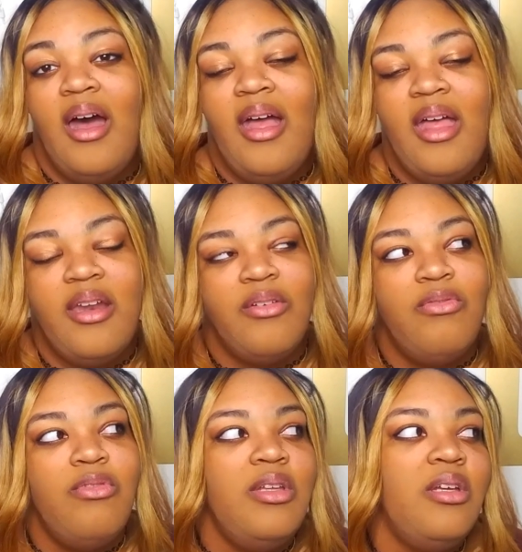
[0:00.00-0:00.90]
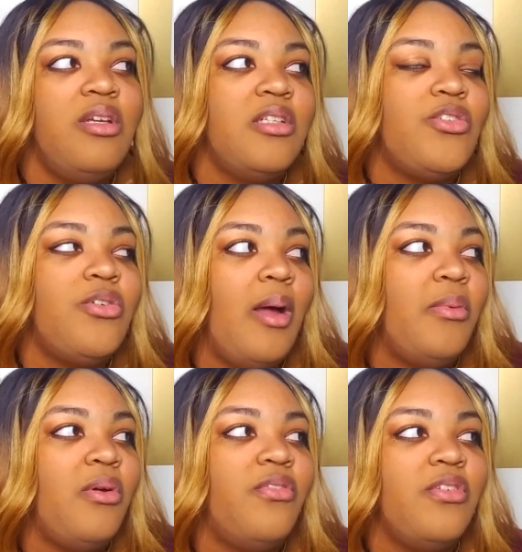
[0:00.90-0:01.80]
had a really good
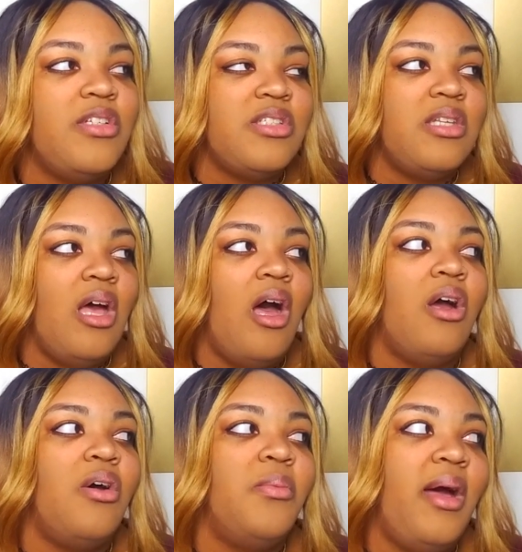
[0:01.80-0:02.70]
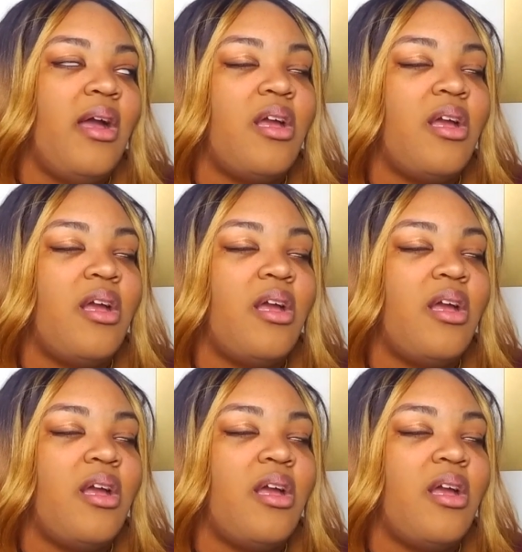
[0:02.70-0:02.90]
tropical fish taco. My